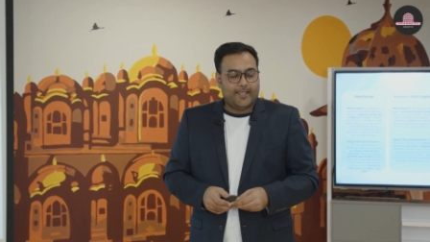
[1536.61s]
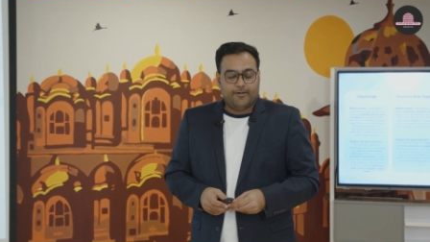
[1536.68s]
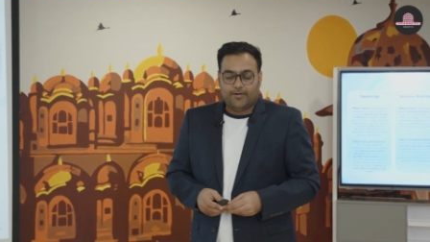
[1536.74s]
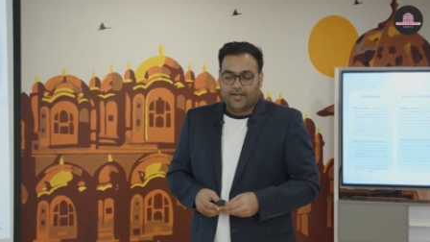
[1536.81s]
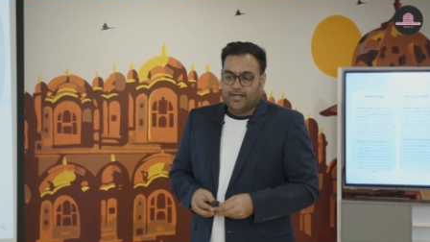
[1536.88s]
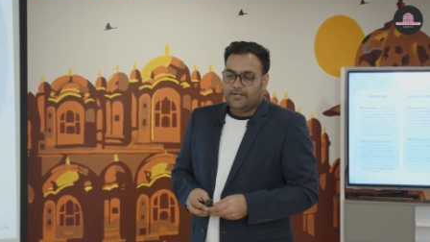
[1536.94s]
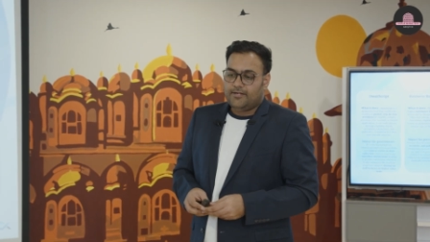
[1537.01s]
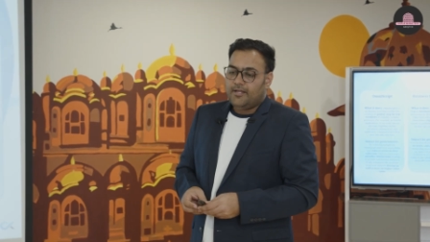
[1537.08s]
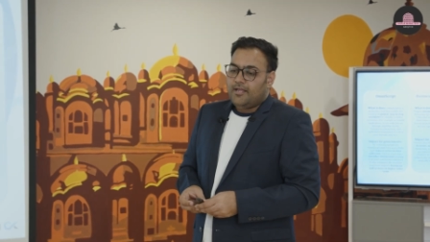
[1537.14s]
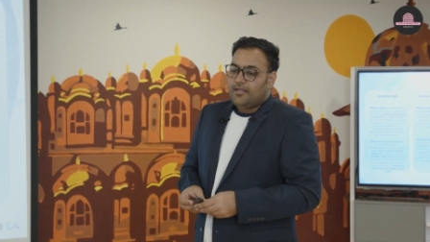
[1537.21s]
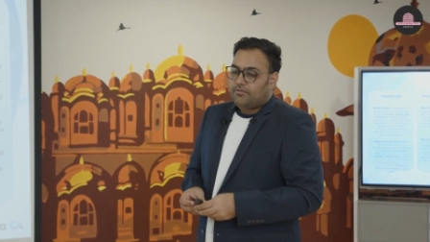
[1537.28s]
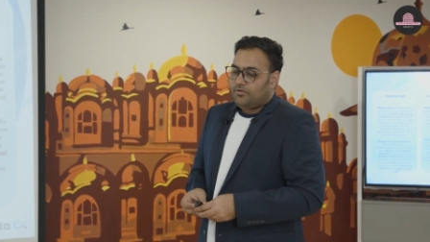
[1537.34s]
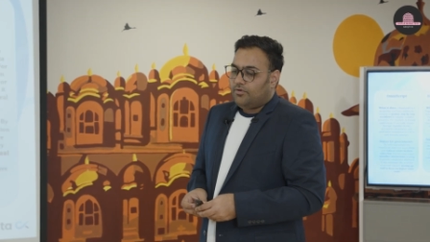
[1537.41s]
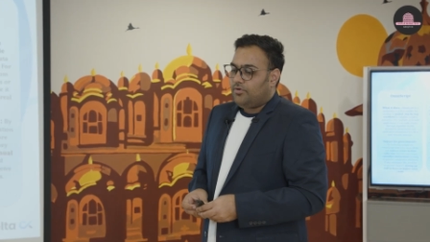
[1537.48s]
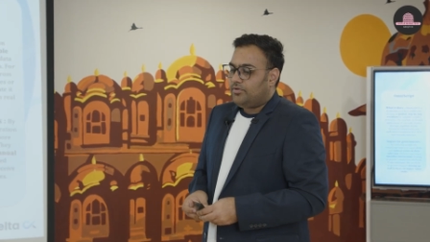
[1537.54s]
right?
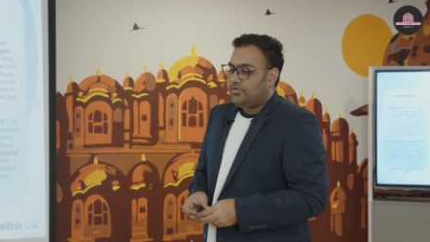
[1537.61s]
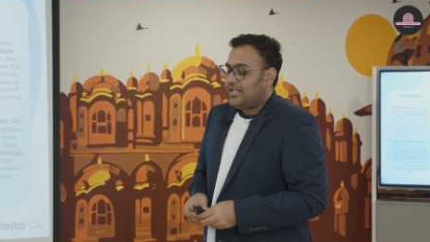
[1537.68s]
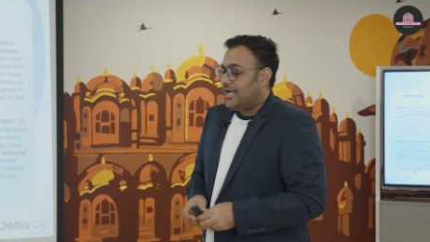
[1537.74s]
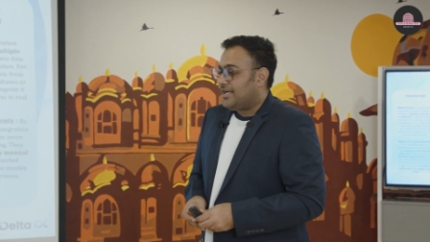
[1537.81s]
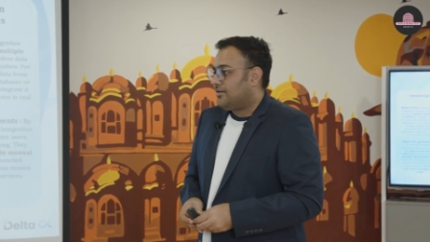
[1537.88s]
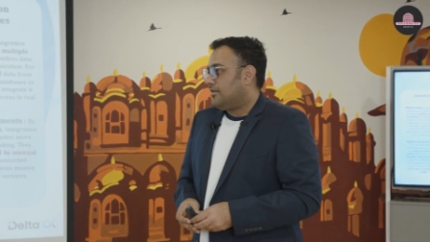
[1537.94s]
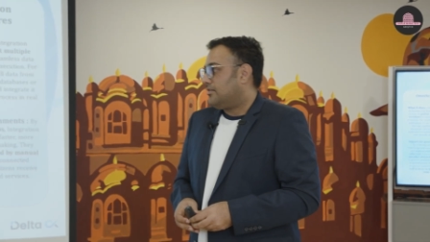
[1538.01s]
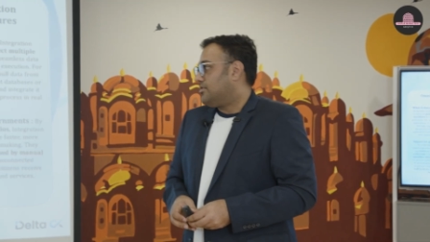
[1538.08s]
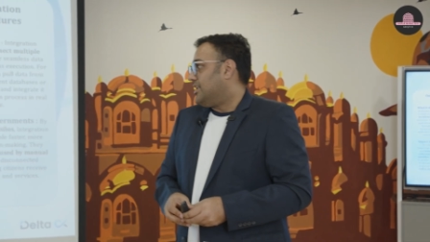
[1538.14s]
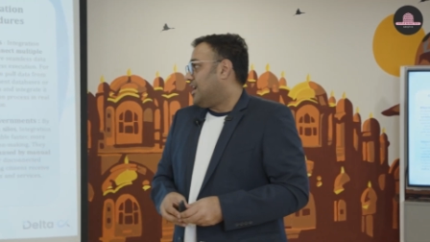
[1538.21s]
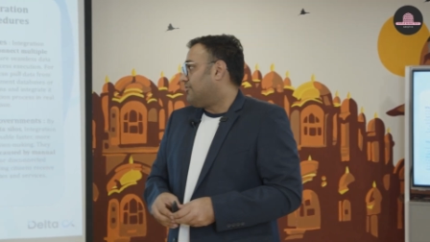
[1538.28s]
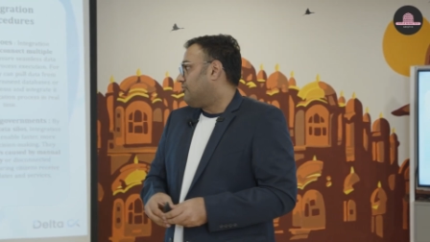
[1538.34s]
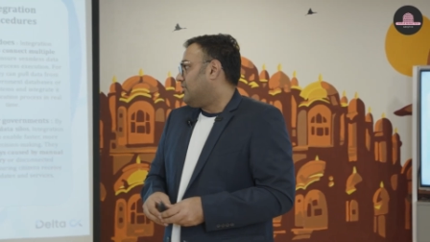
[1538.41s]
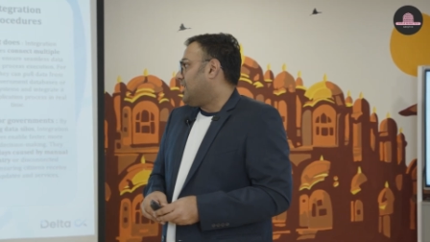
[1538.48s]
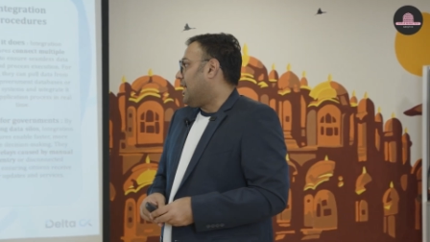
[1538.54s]
So
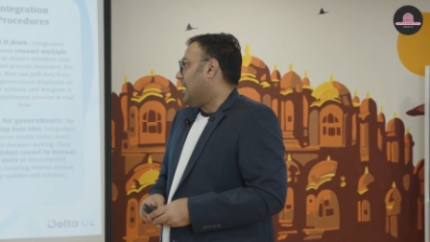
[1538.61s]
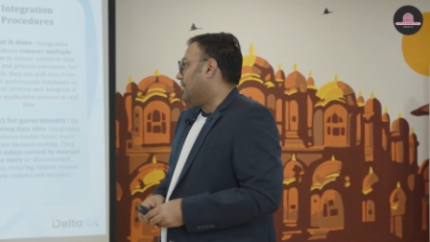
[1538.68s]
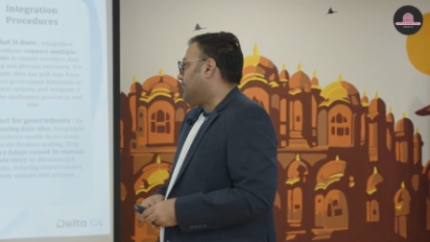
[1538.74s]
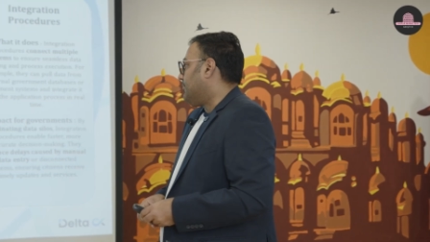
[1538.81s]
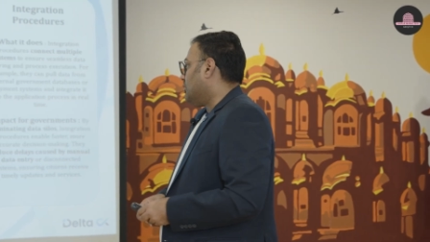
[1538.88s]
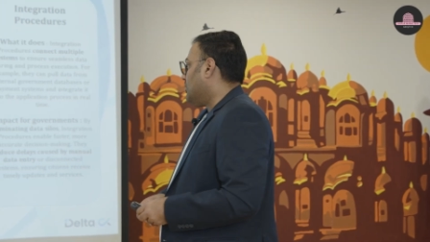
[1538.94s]
that will help